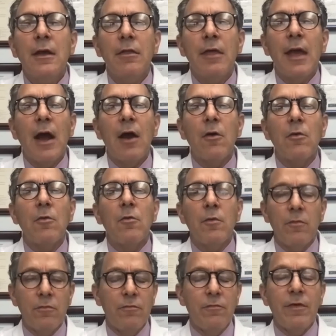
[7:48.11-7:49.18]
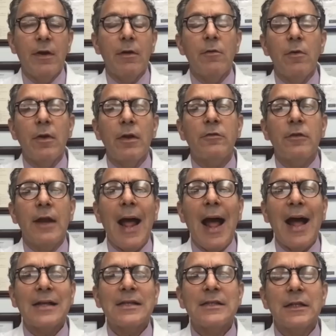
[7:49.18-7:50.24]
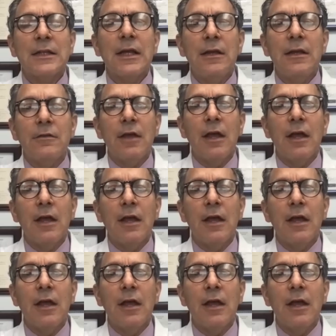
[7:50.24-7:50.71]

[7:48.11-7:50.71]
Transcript: they are very rich in oxalates,